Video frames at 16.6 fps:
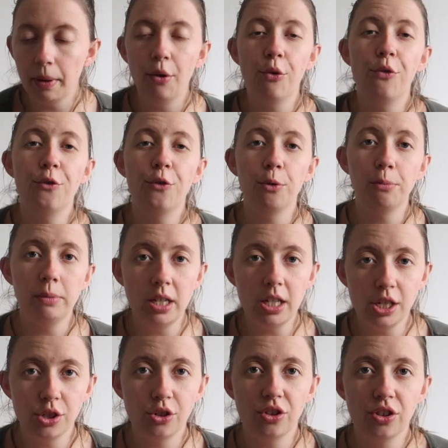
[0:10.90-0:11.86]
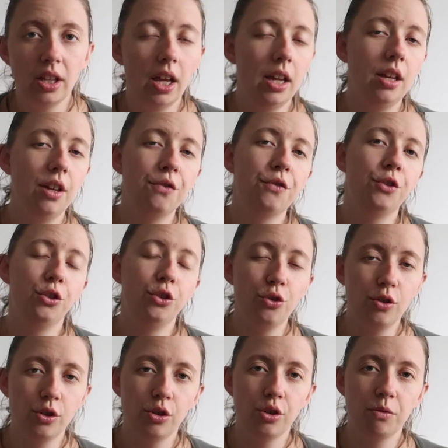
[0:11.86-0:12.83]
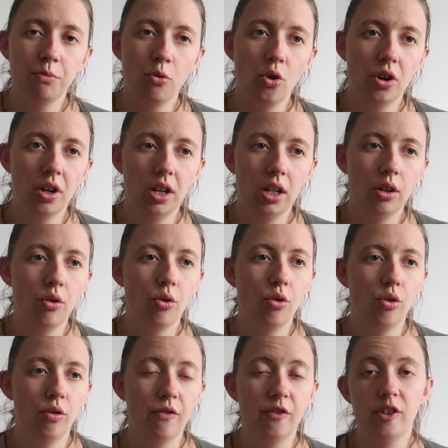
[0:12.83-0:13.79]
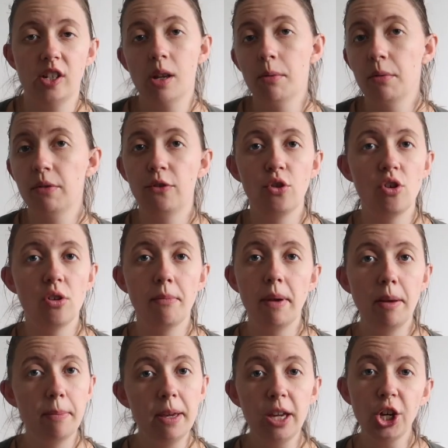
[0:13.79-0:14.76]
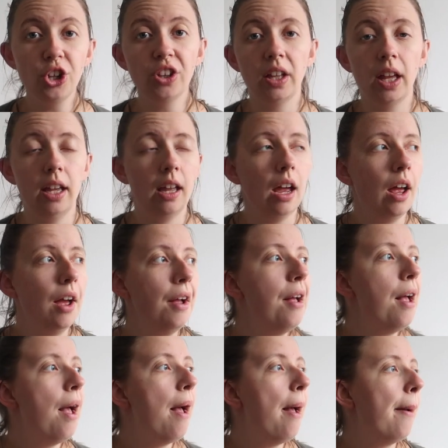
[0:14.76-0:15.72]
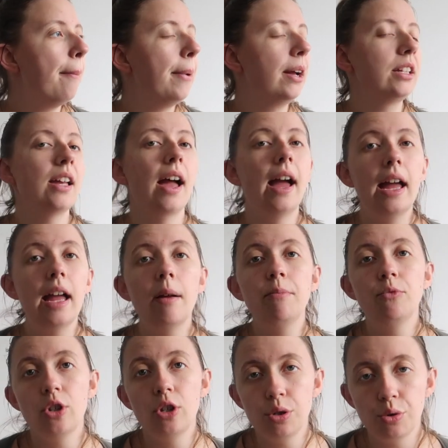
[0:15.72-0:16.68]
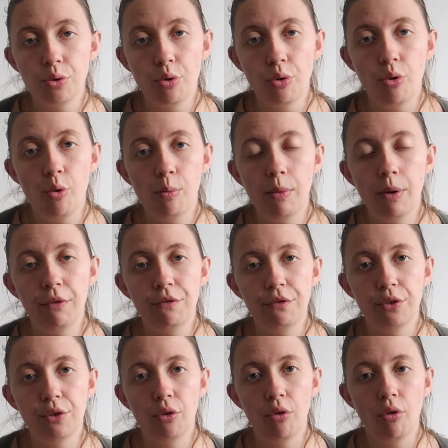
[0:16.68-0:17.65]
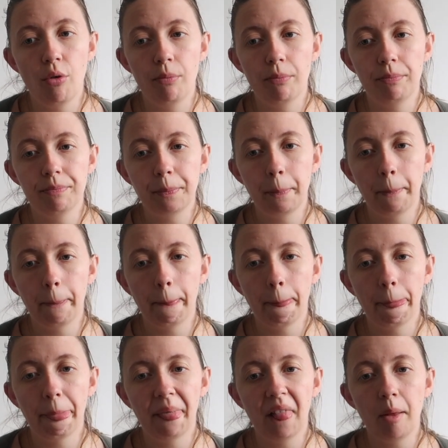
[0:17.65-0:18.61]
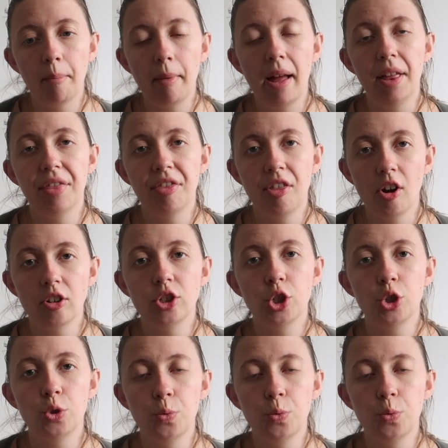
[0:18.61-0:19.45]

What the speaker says: Well, for me it's good night, for you it's good morning, or for some of you it might be good night. But I am just home from my third